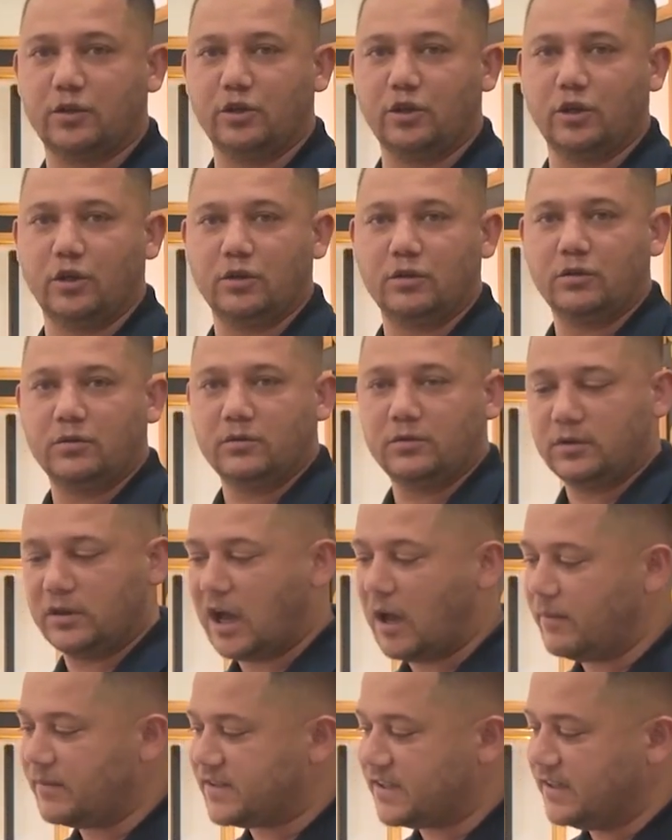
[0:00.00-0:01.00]
as iron.
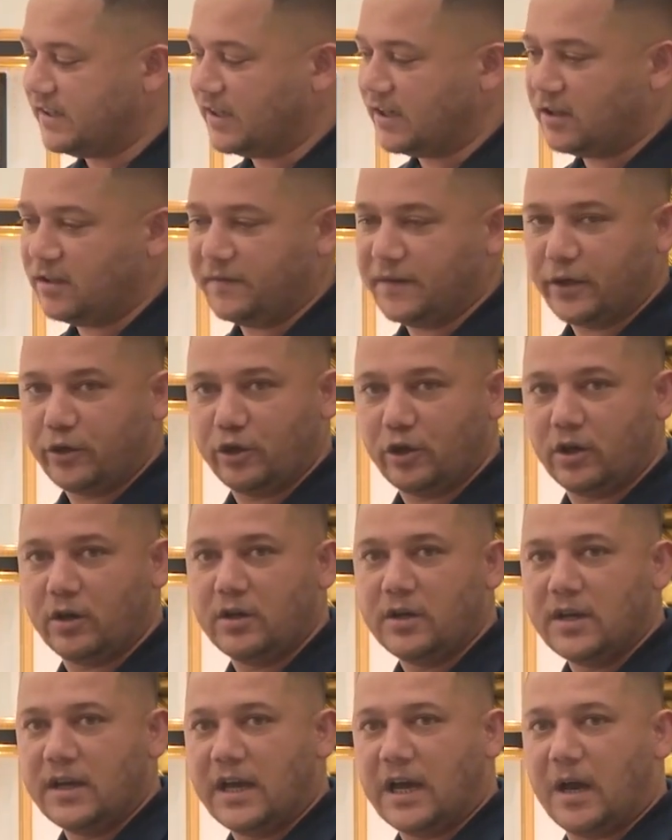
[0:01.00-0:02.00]
It's
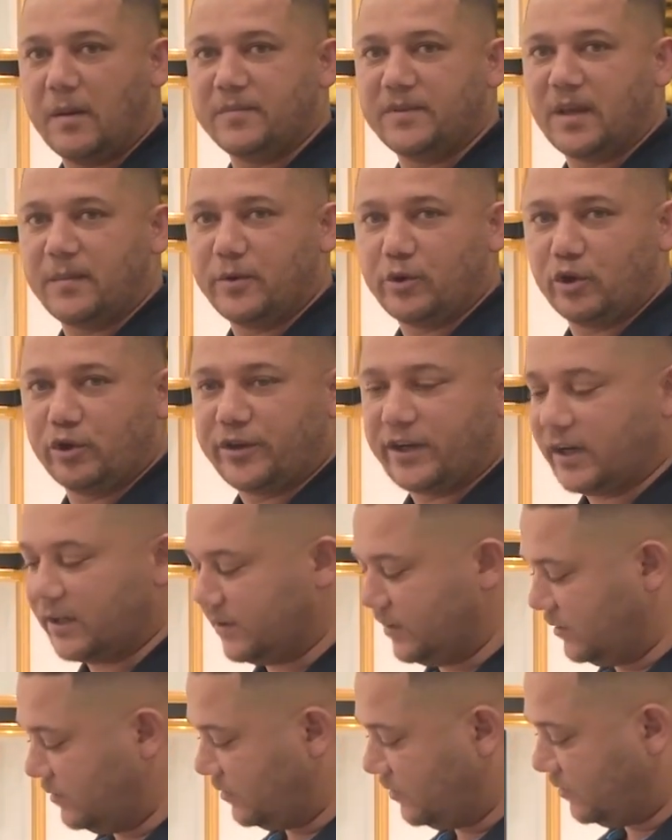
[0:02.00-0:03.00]
both giving a
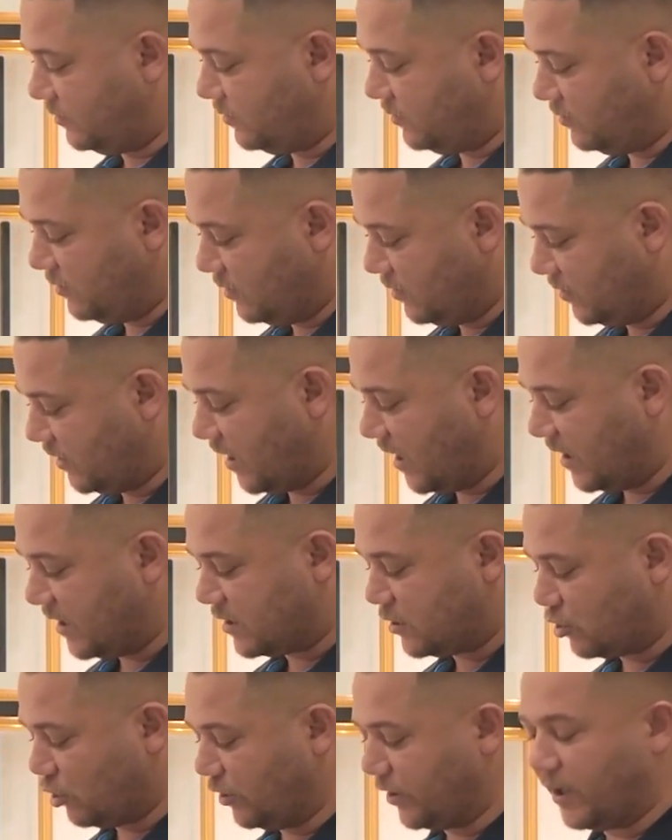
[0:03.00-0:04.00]
signal and seeing the
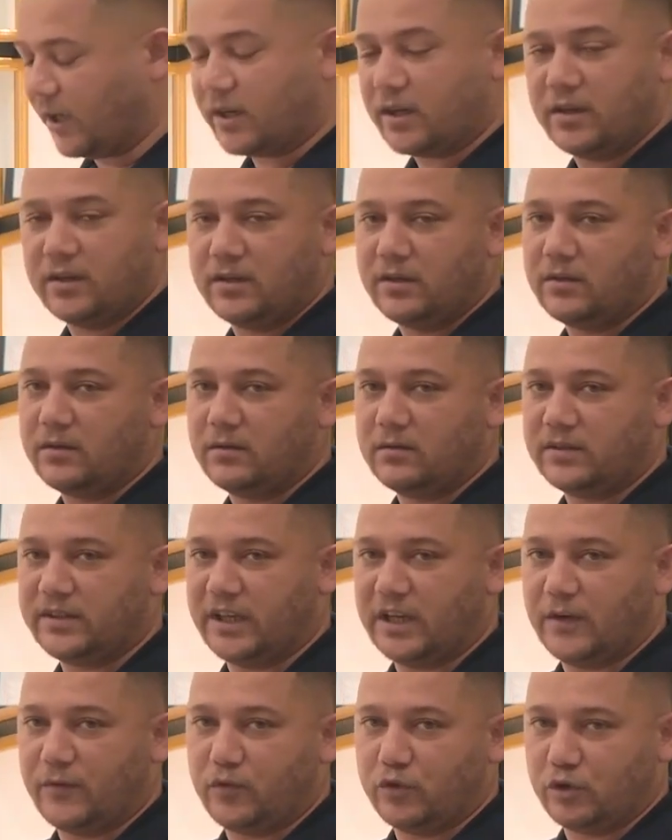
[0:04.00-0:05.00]
phone as a
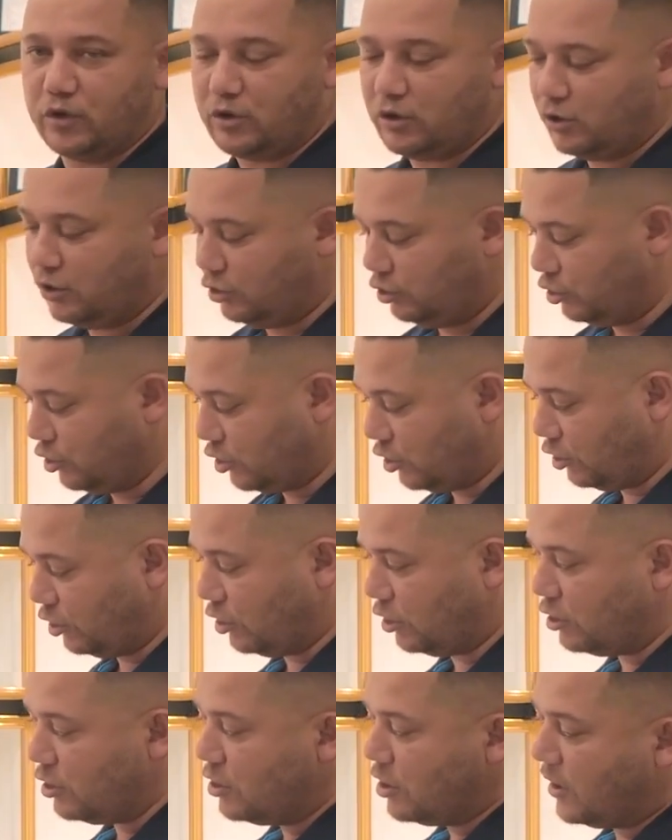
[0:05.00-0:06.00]
non-precious iron.
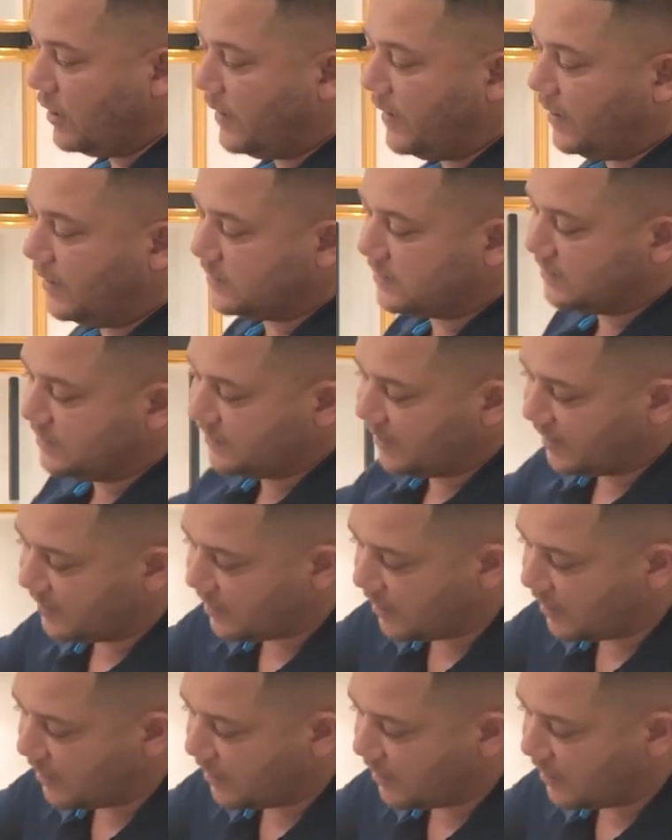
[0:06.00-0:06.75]
I'm